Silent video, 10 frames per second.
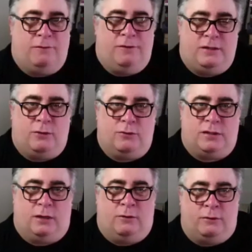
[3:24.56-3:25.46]
of his
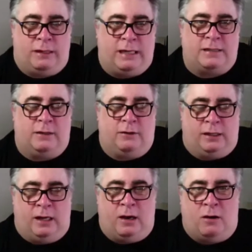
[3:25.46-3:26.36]
torso, or he hasn't got
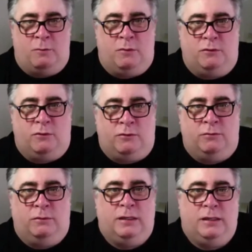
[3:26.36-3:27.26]
an arm, or
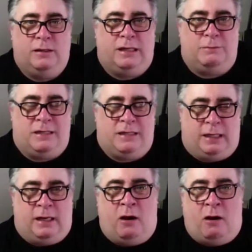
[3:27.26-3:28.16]
he's missing
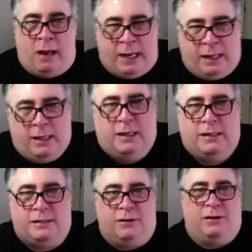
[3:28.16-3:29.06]
an eye.
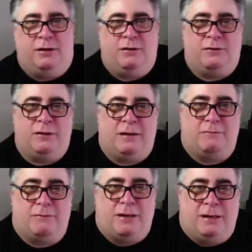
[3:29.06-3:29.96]
So you got to
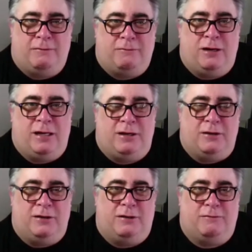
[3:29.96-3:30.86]
get really
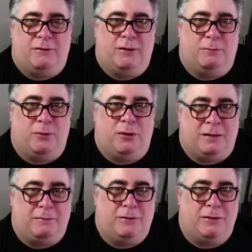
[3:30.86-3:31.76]
good at
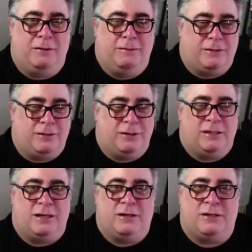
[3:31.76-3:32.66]
doing
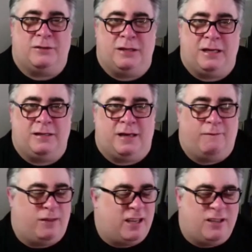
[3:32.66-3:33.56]
searches on the internet
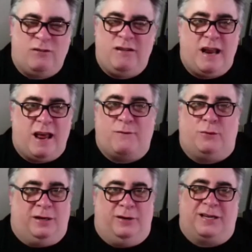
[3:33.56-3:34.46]
for things you never
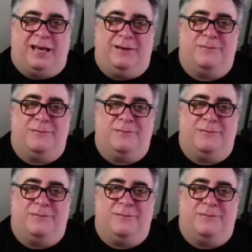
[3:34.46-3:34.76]
want to look